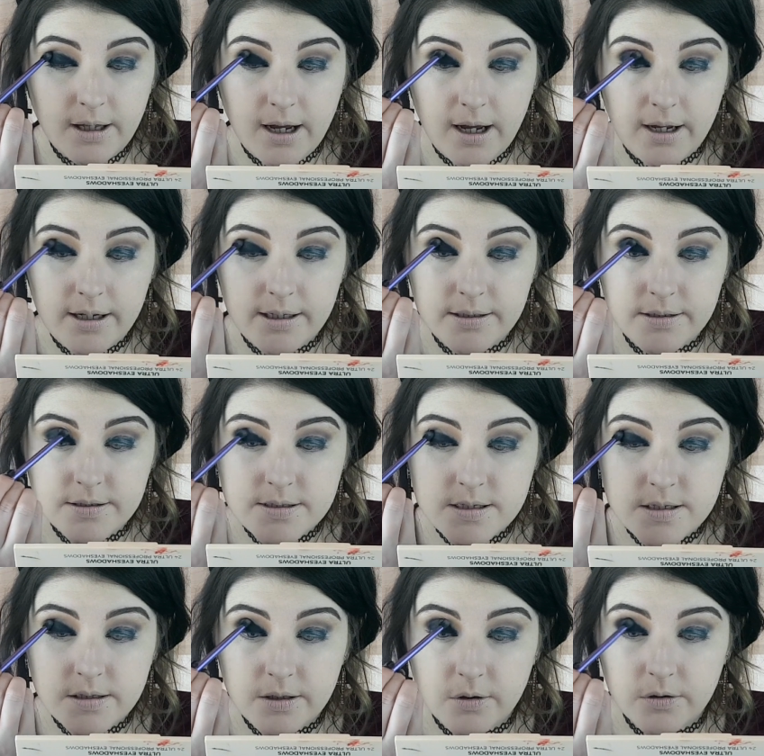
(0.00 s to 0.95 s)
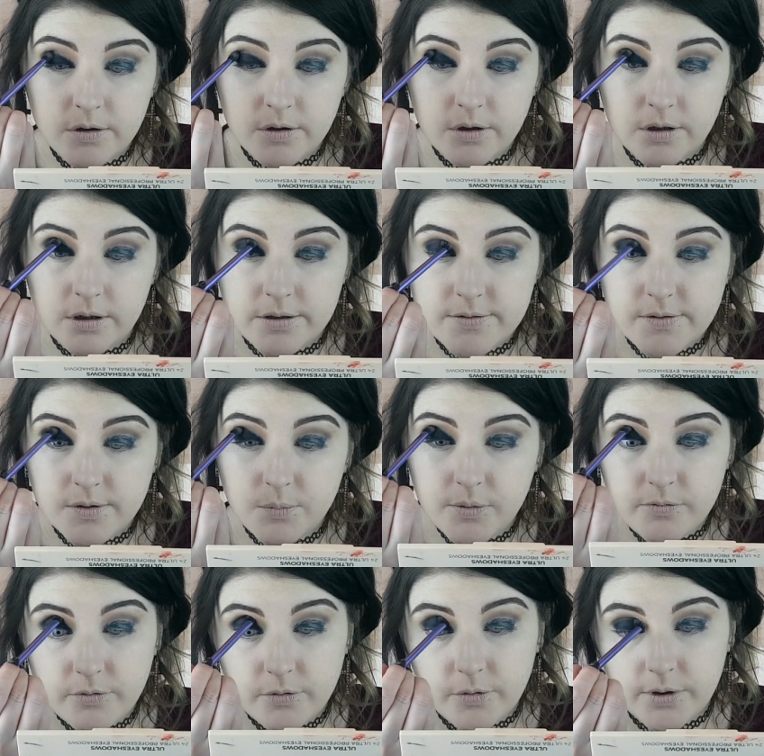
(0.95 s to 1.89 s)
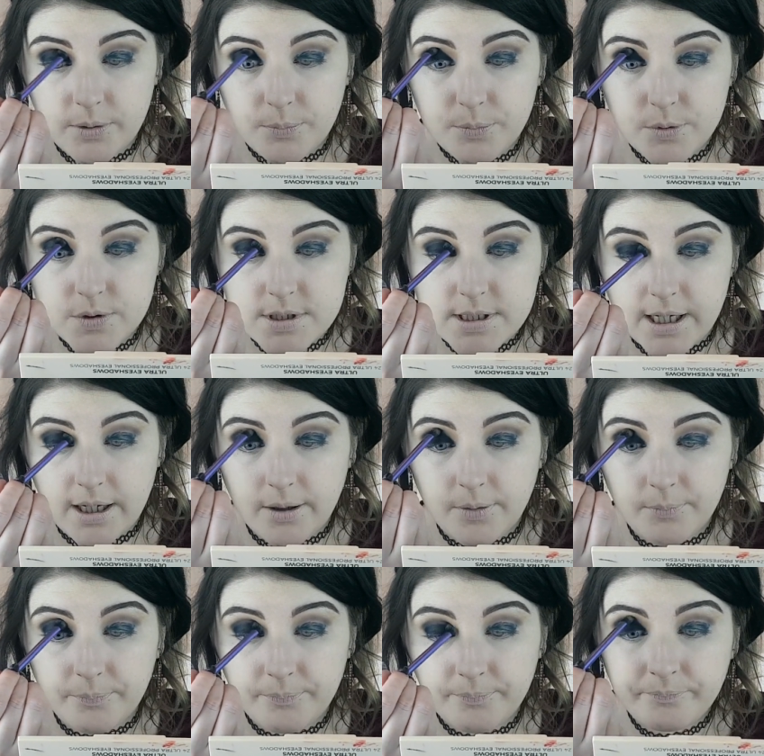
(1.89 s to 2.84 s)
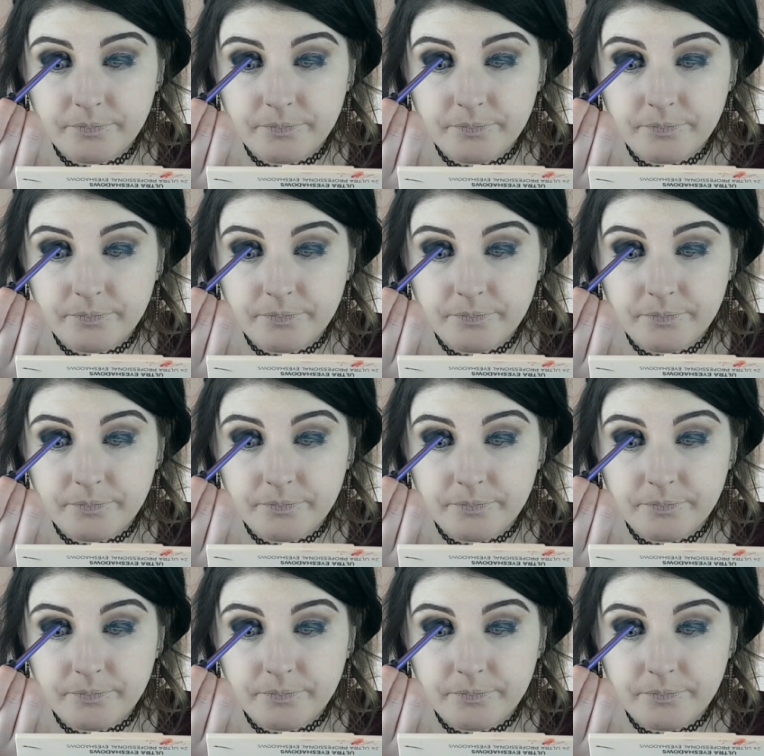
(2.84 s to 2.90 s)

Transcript: that into the other colours that we've already put down.